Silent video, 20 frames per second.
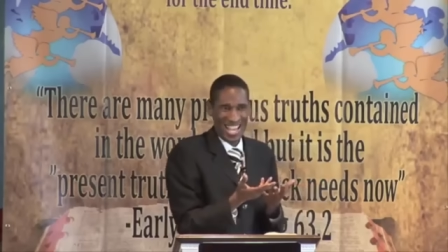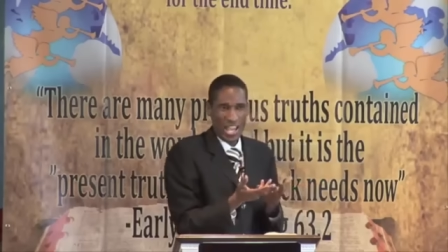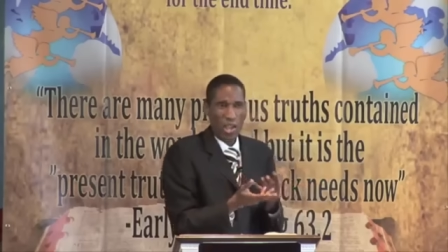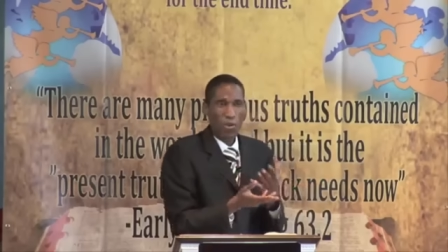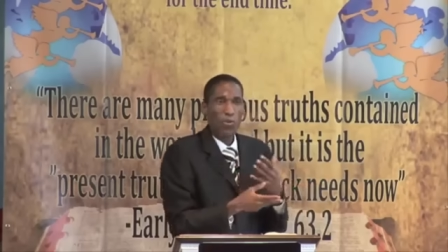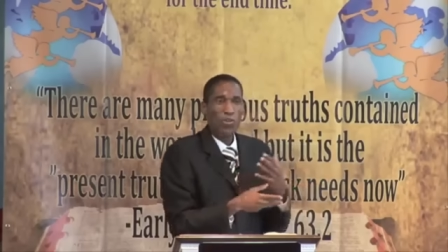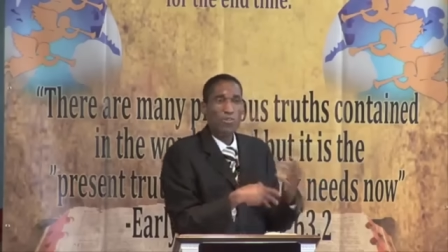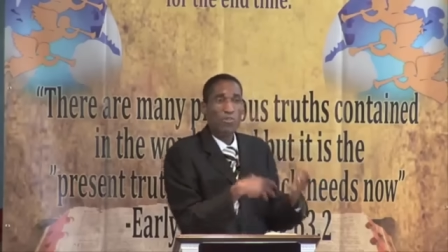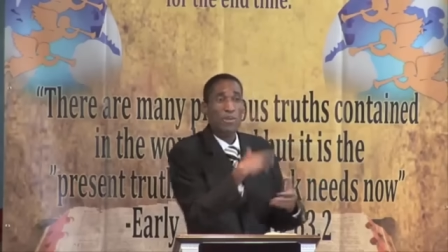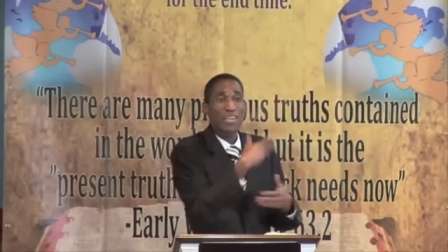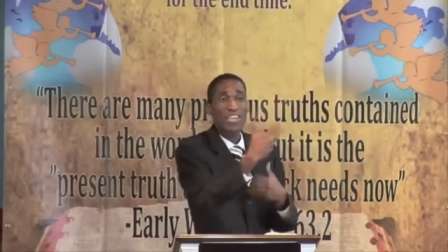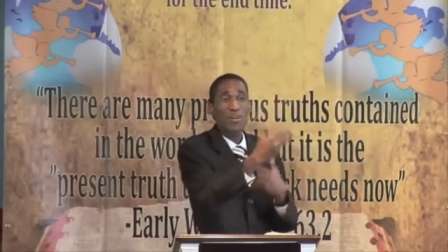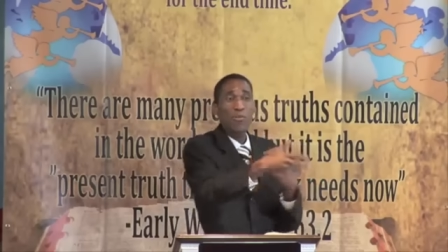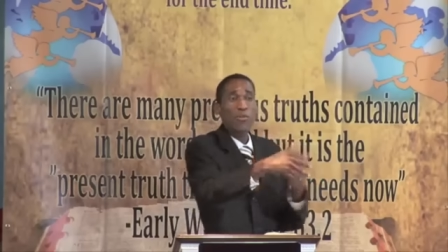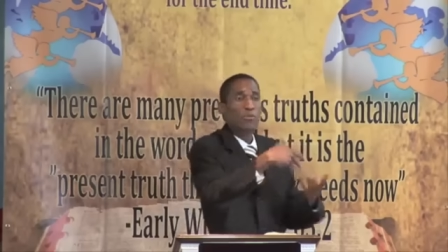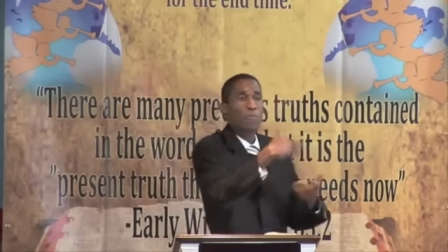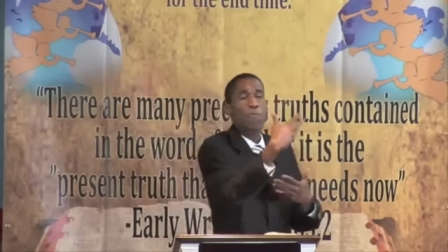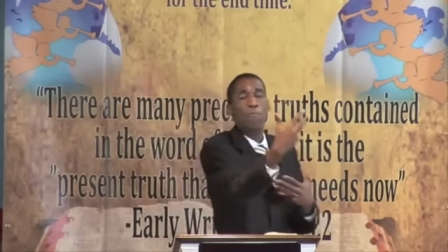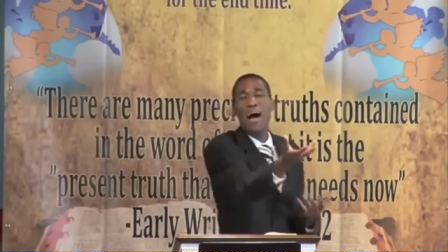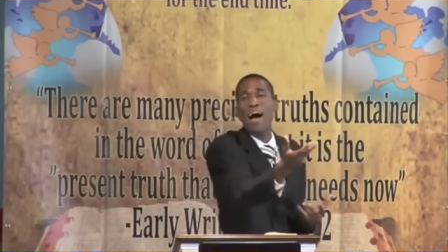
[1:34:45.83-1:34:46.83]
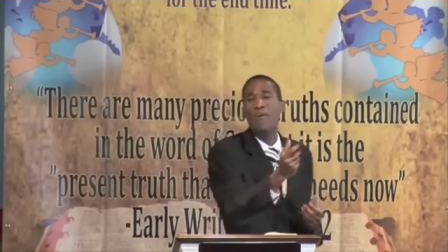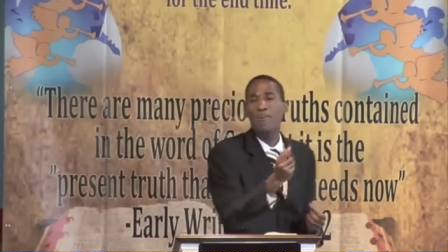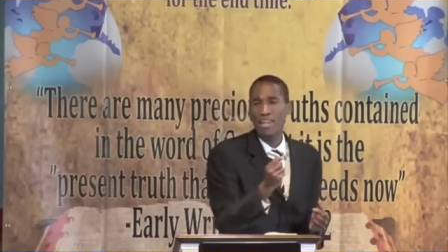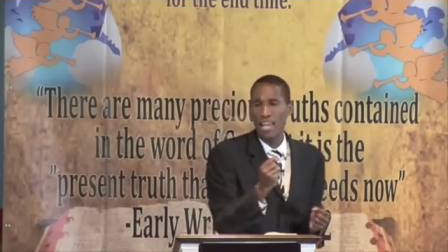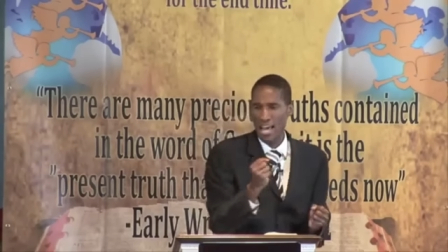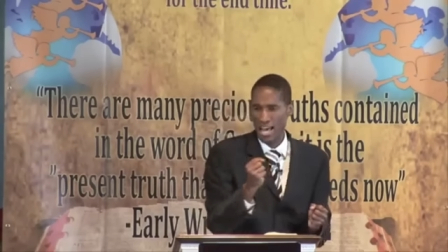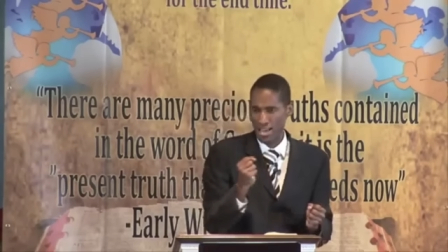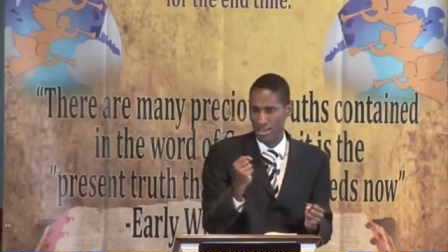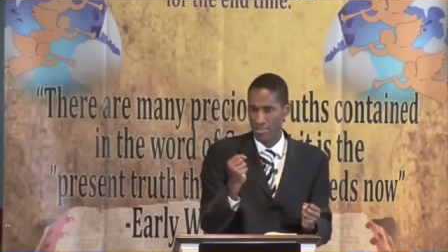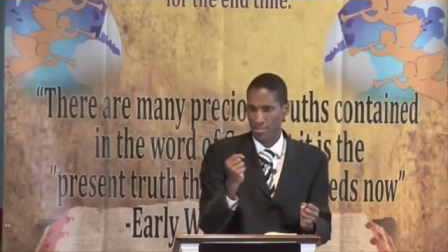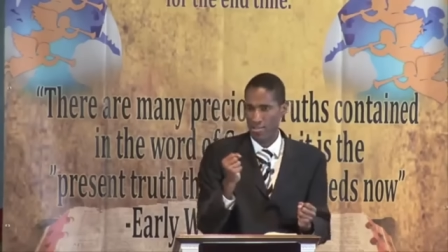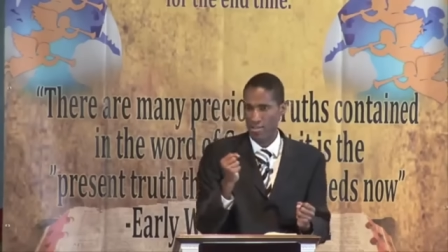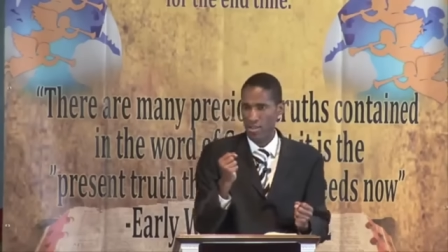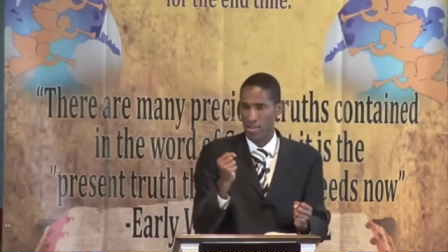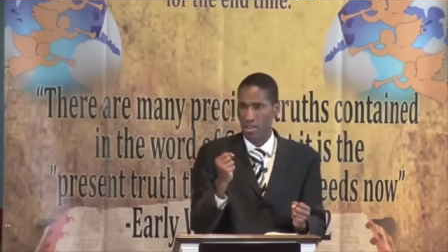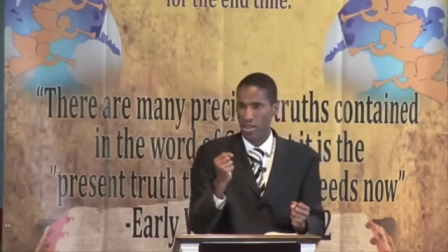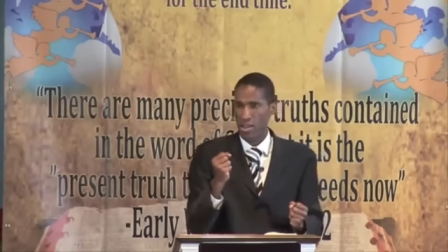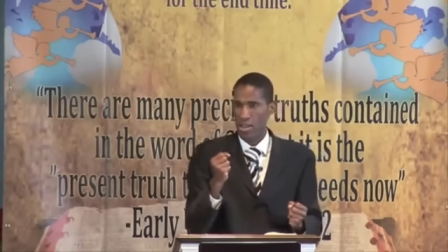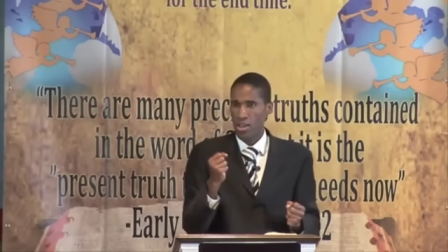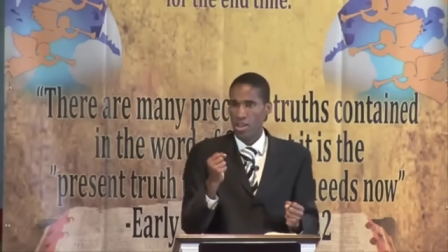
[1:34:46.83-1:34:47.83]
It was he was paralyzed.
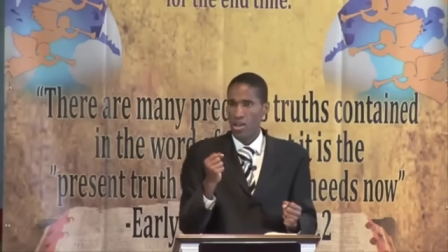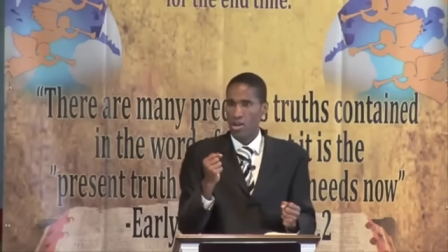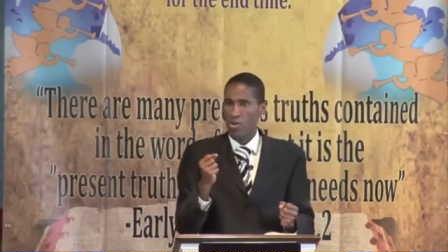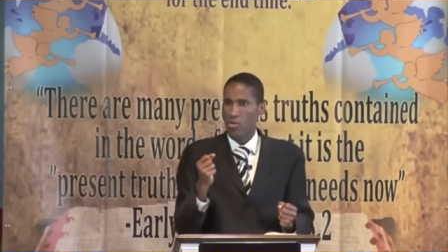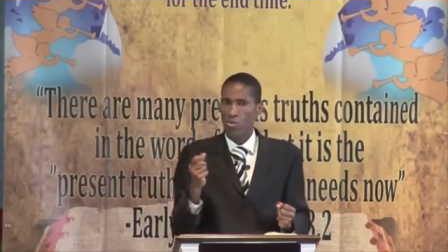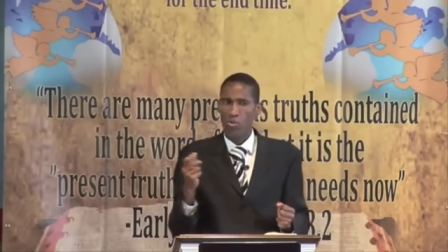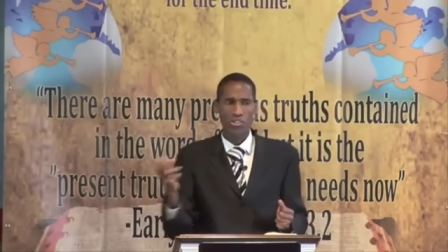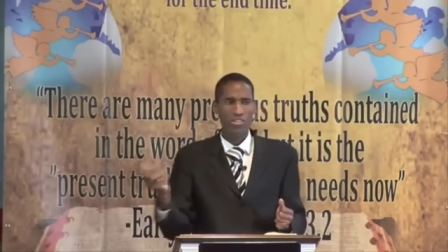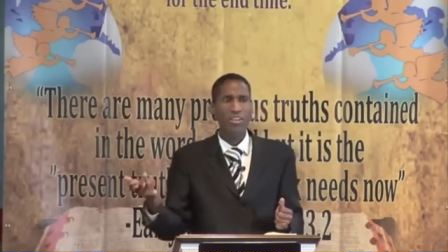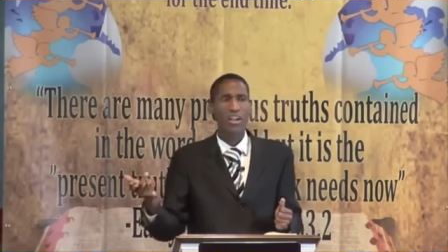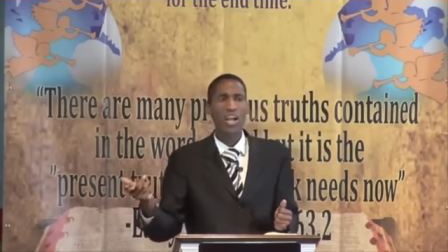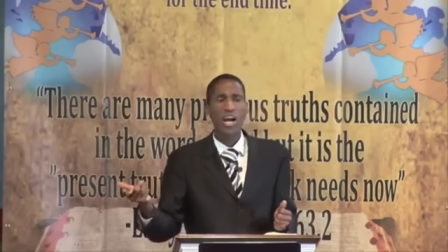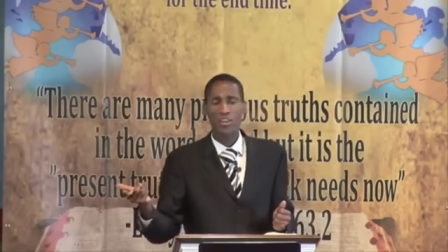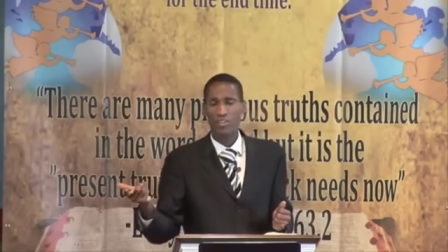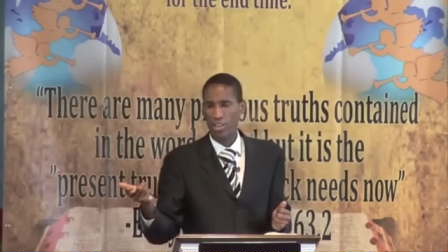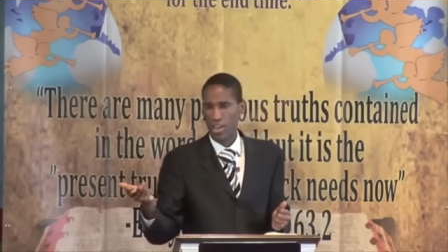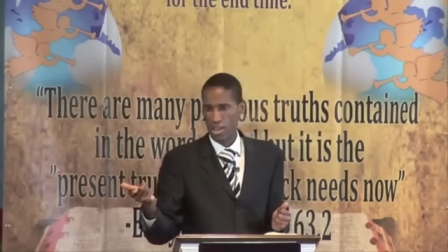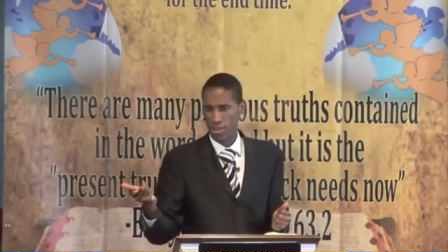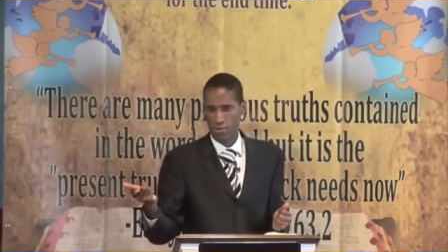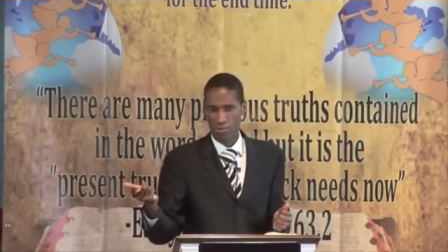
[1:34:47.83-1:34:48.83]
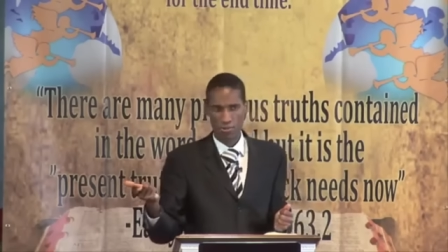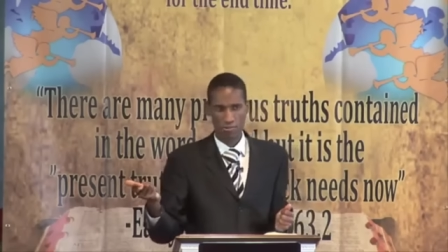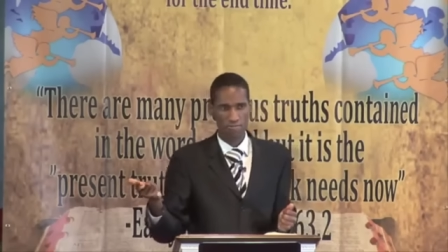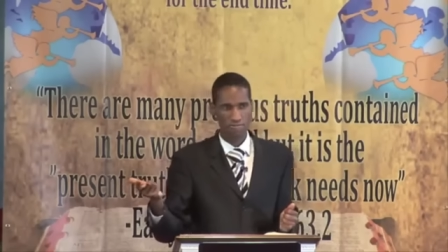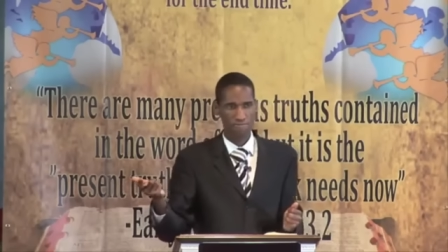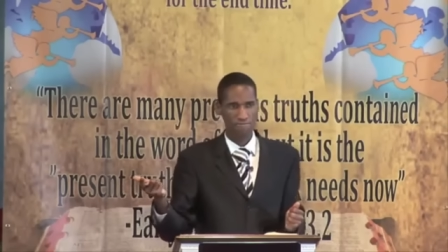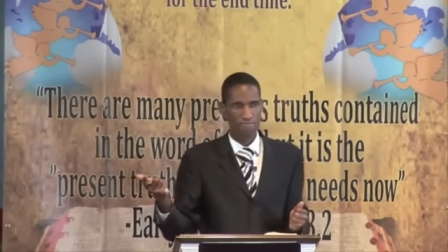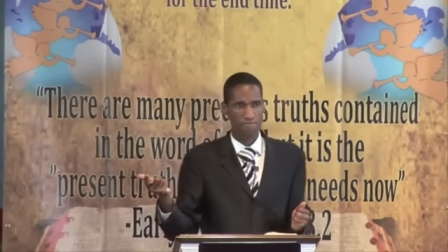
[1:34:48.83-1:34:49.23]
What's the context?